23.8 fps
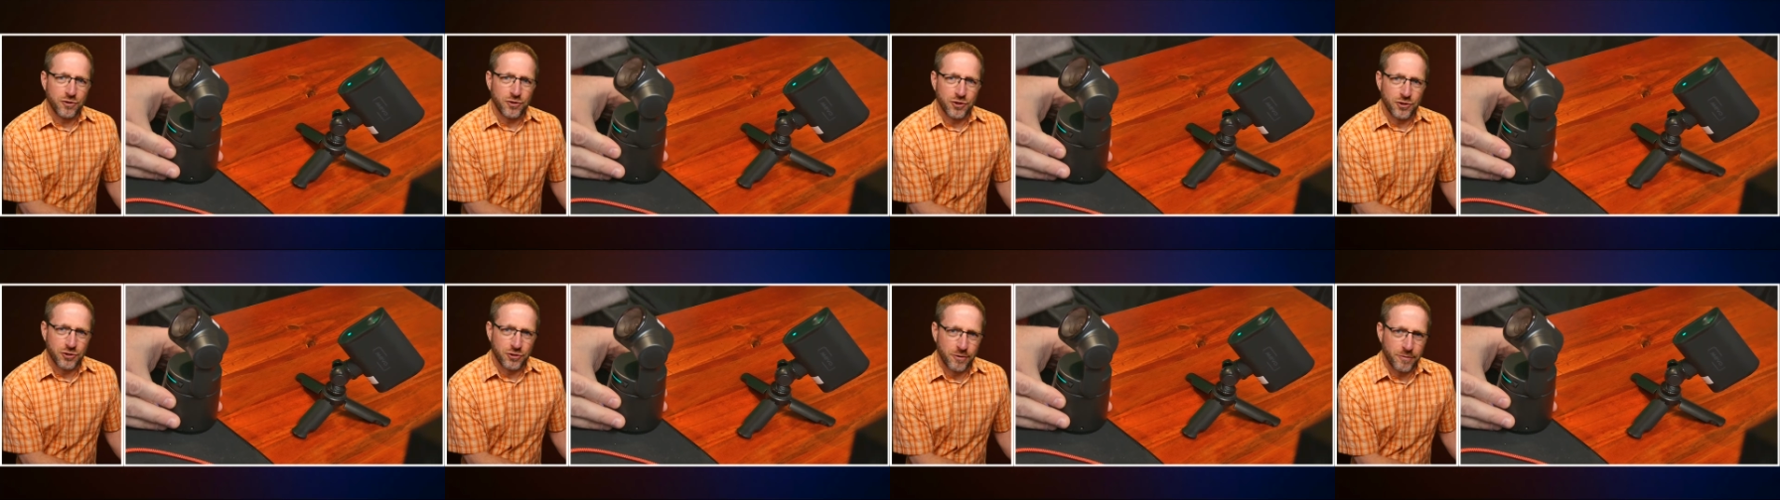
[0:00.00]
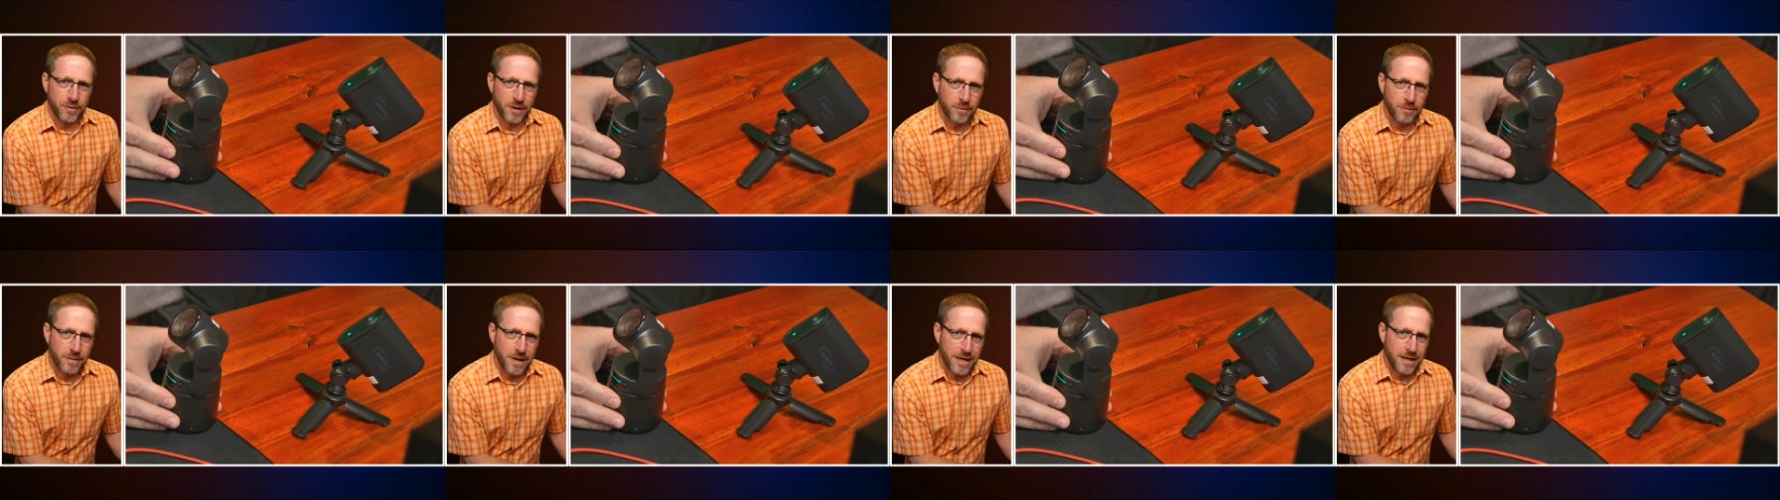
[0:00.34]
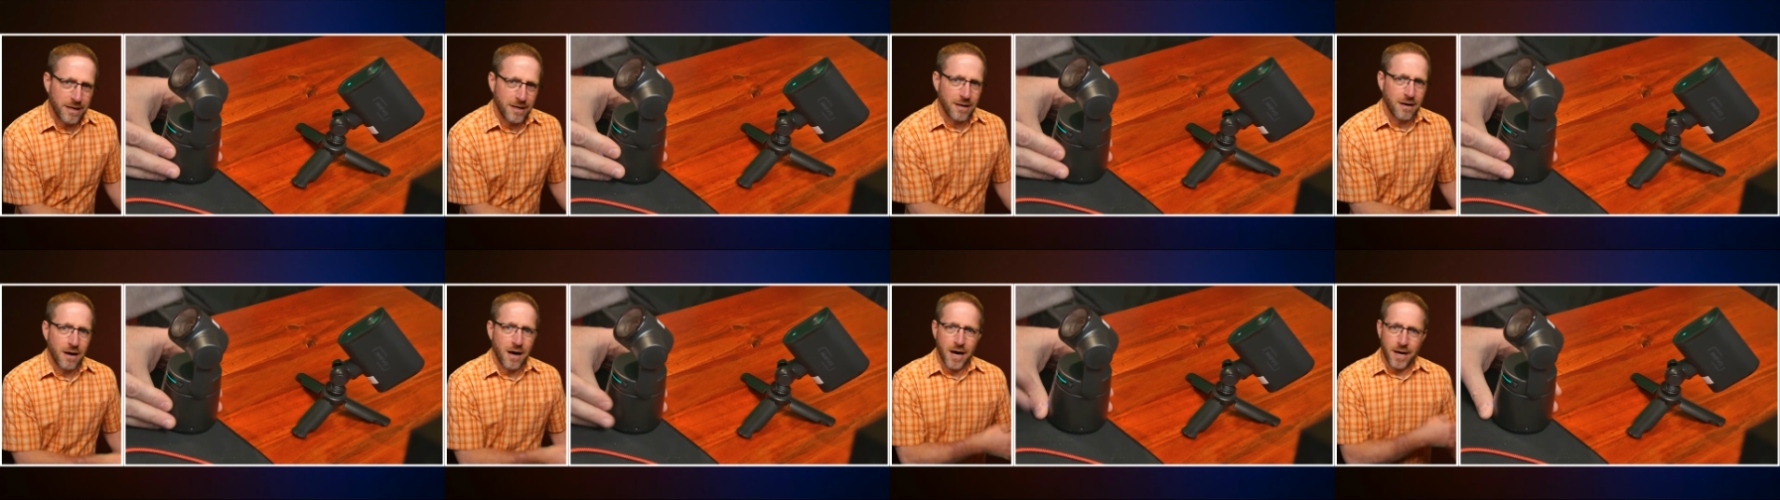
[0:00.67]
to streaming
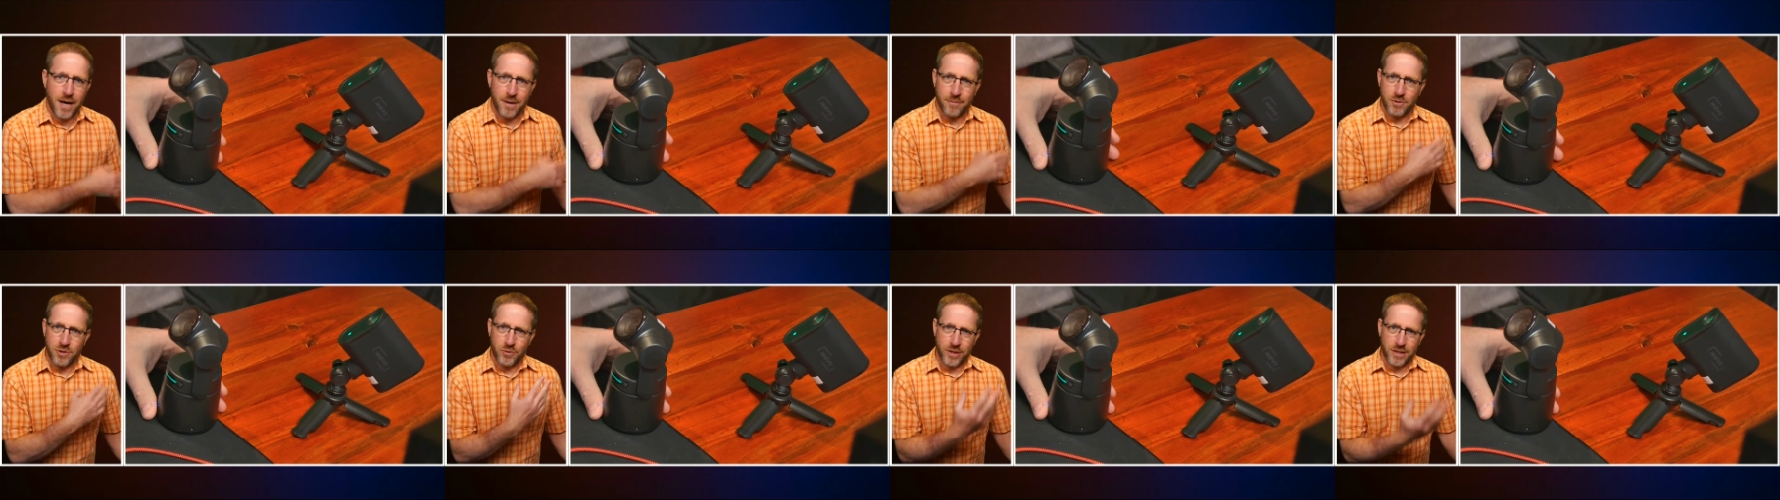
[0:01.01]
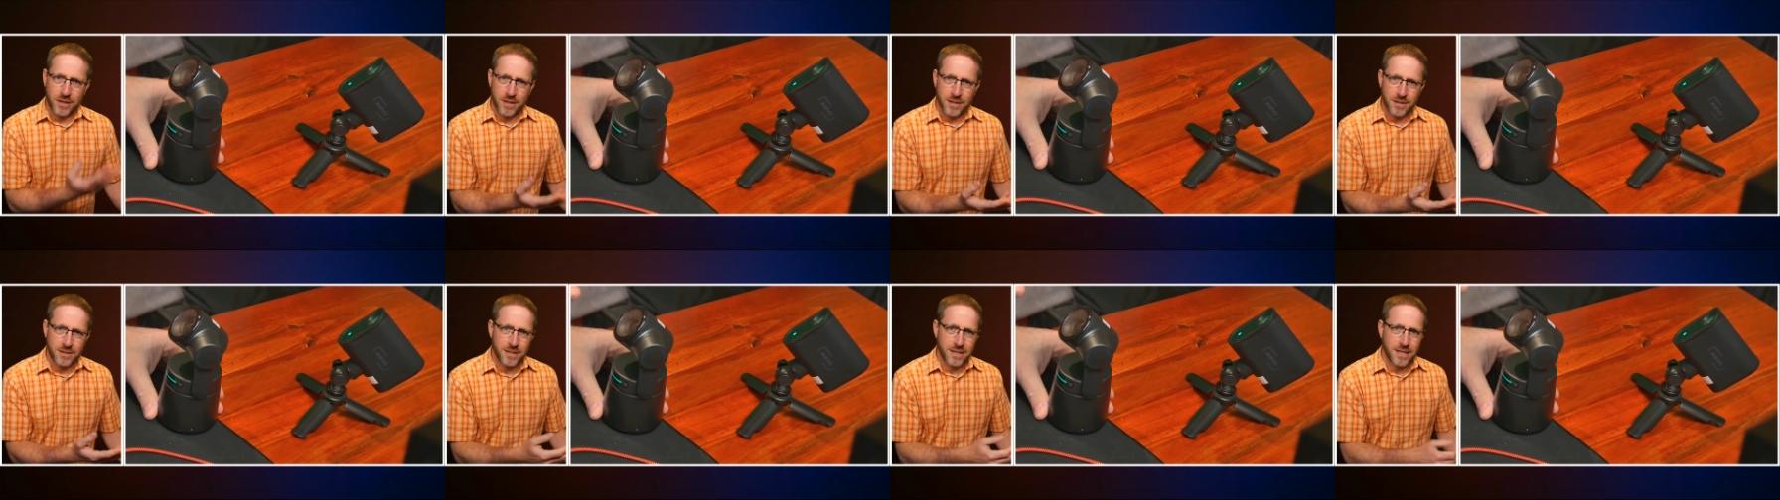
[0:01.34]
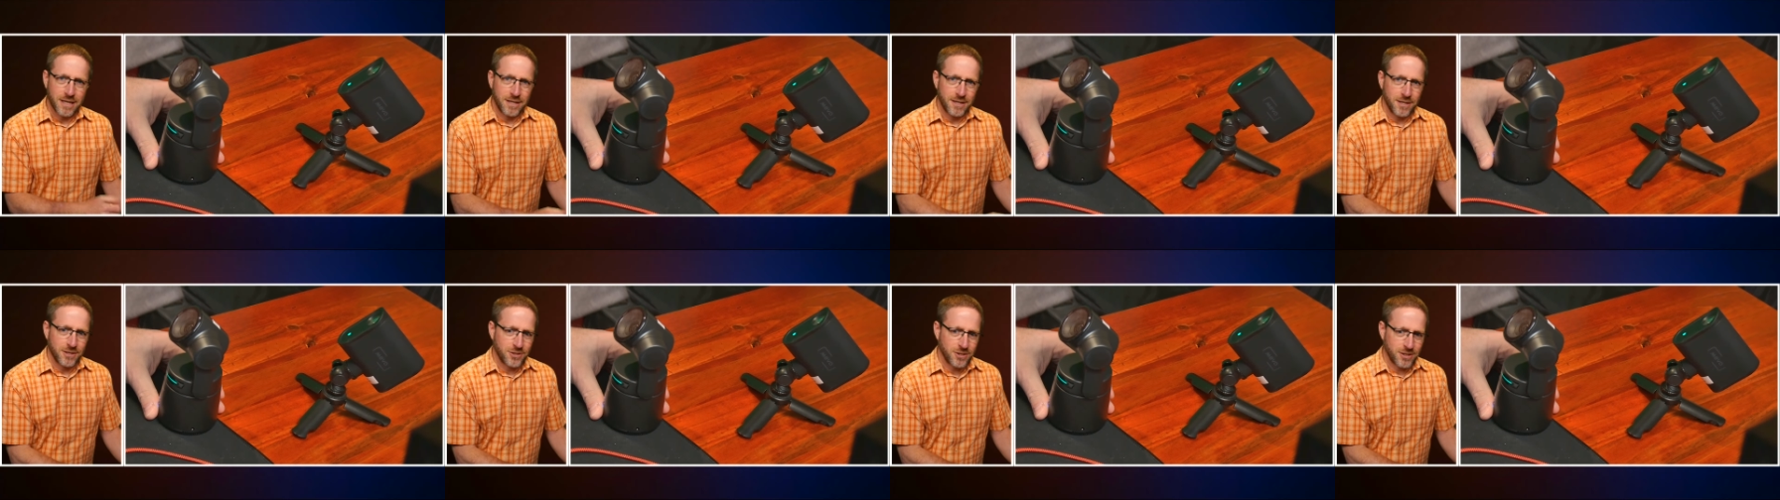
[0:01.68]
media. I'm doing this
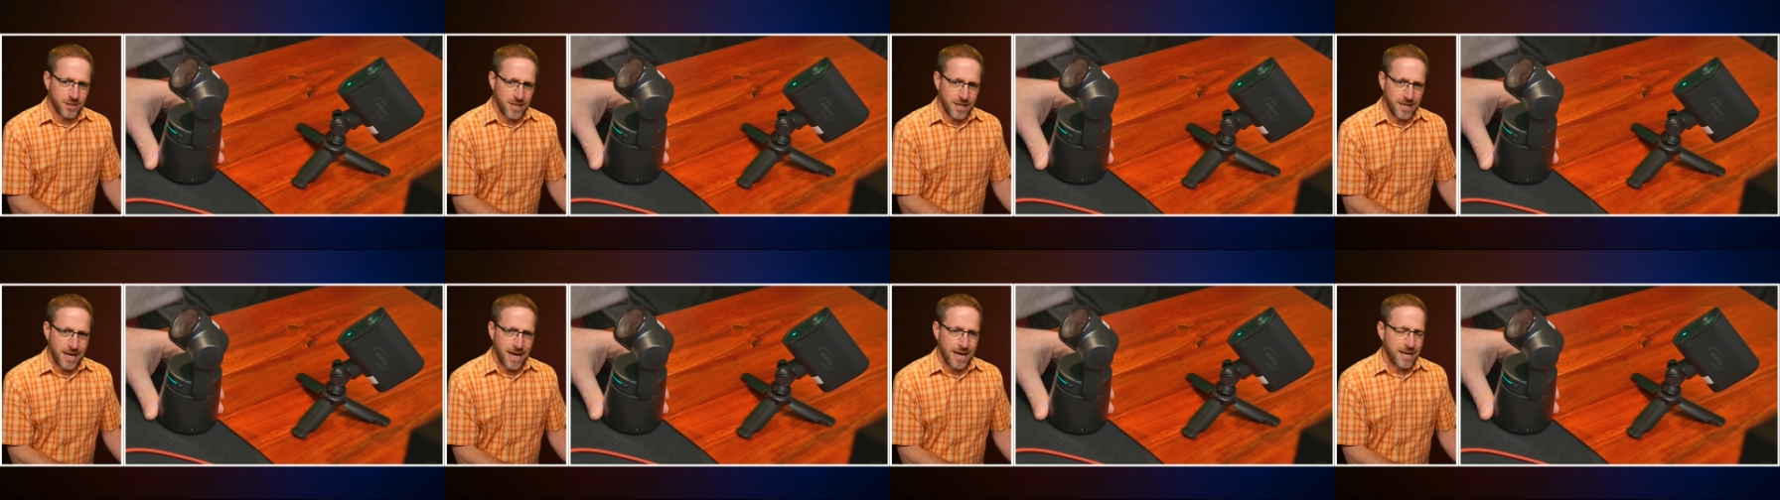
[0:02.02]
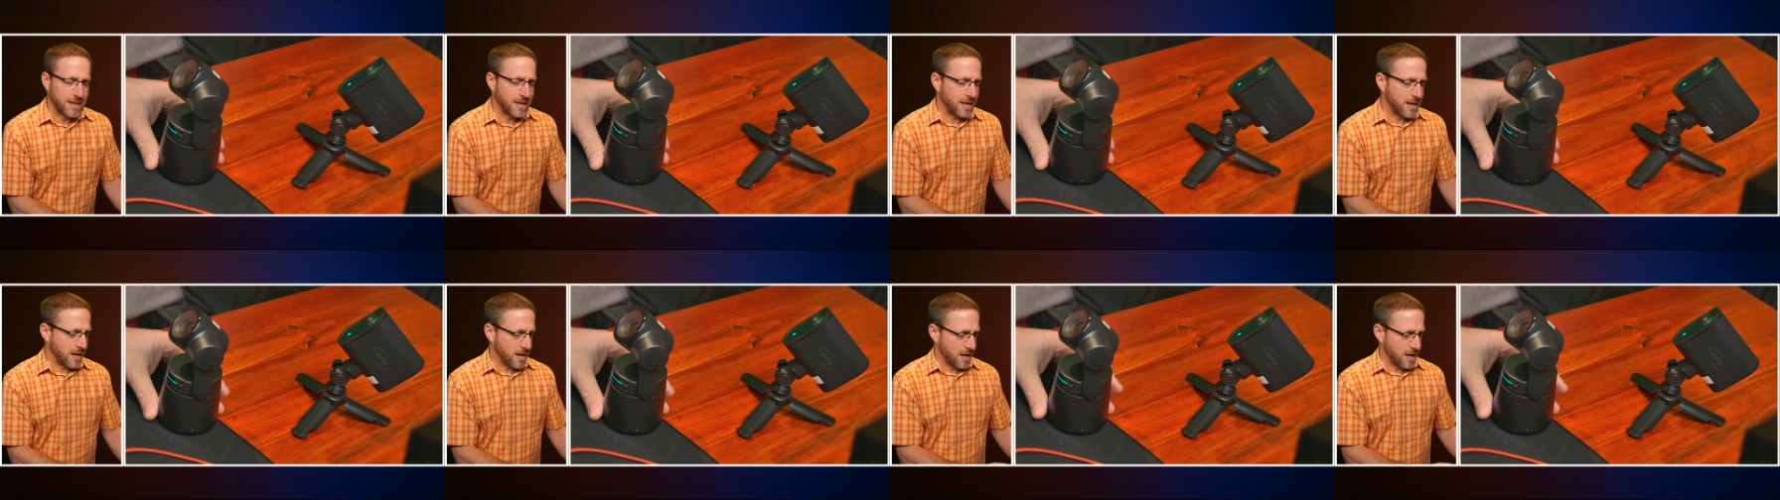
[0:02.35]
in addition to that.